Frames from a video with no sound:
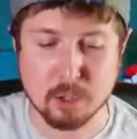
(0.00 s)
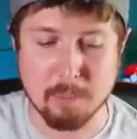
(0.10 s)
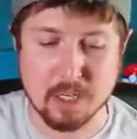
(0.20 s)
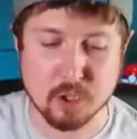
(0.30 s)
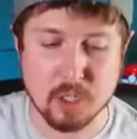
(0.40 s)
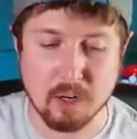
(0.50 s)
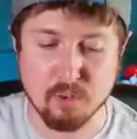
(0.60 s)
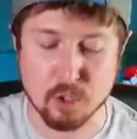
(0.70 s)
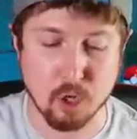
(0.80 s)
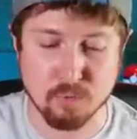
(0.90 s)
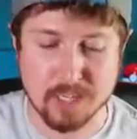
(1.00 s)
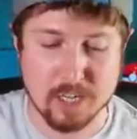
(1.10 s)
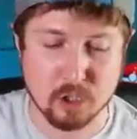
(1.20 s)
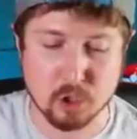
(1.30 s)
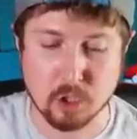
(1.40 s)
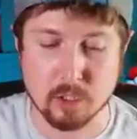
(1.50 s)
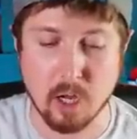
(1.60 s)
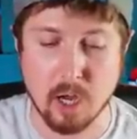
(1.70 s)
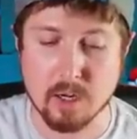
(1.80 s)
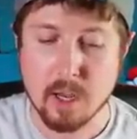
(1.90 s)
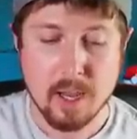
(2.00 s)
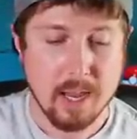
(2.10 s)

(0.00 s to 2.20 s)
so make sure you have your notifications turned on,